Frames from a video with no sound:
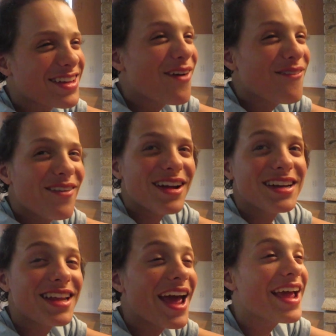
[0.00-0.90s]
It does
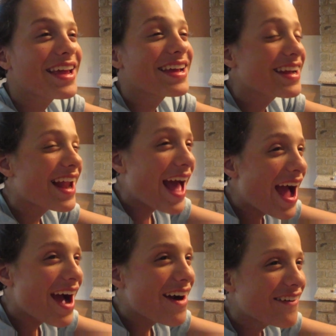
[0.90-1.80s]
not hurt. take it
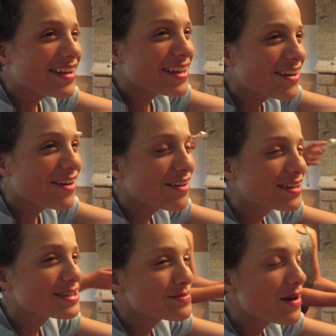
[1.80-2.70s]
out. It
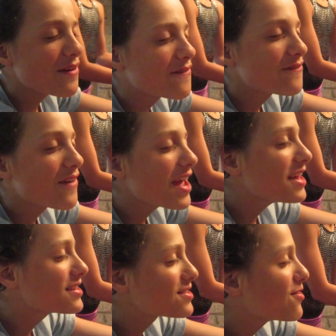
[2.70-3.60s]
hurts my face.